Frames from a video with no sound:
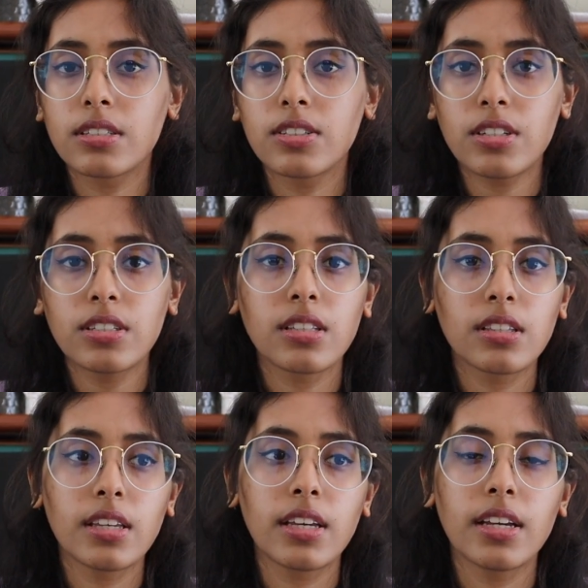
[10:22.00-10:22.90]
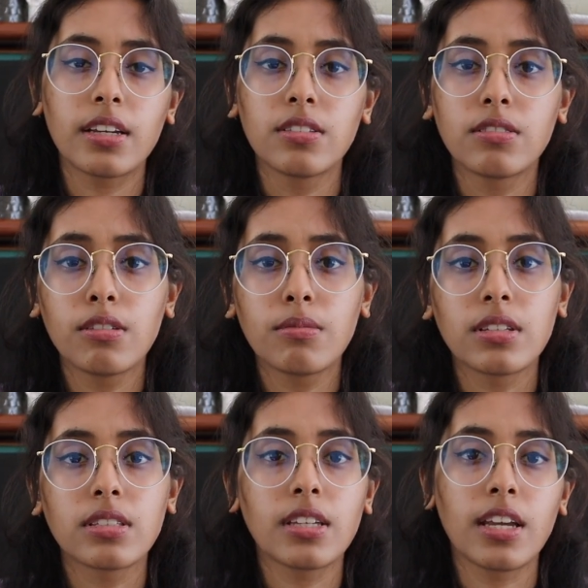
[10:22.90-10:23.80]
suggests that they consume
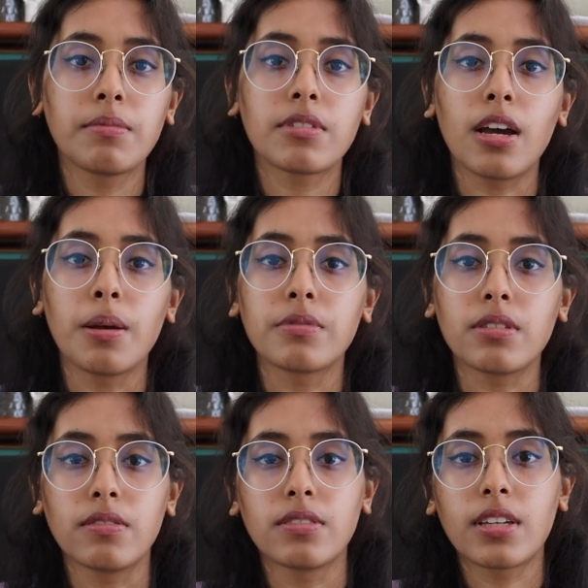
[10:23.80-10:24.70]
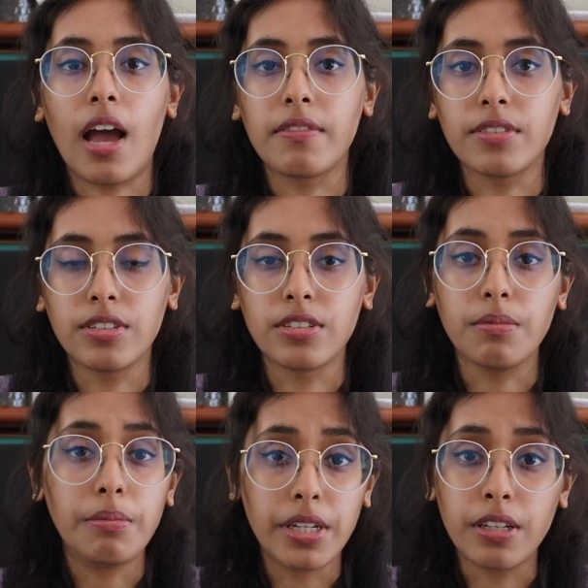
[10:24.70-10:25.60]
the same types of scavenged
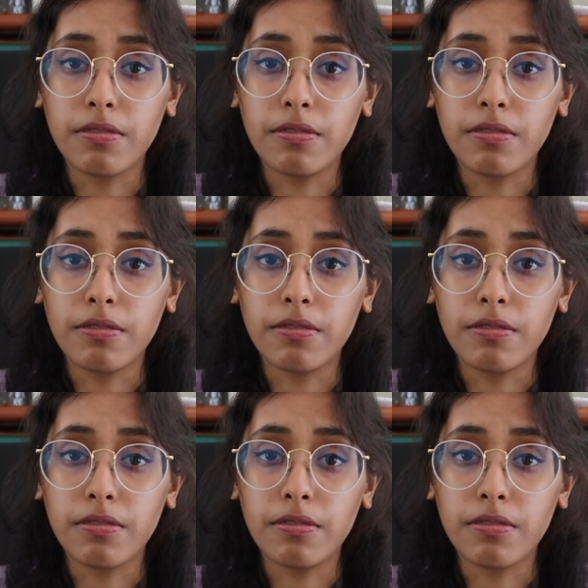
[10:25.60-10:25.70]
meaty